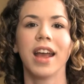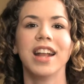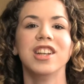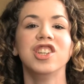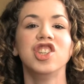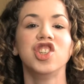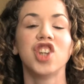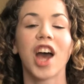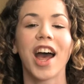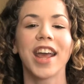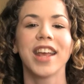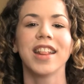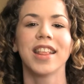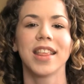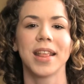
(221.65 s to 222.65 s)
and
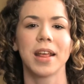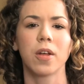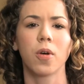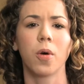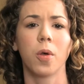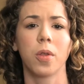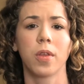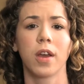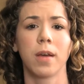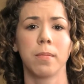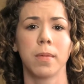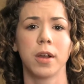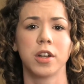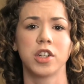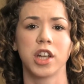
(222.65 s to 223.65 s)
giant sinkholes are
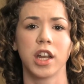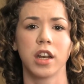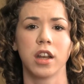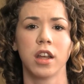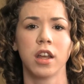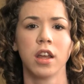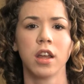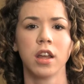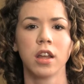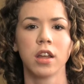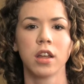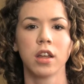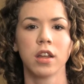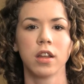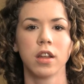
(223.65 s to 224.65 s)
emerging,
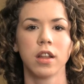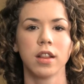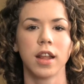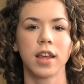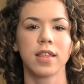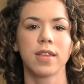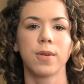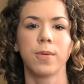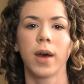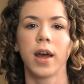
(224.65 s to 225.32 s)
like the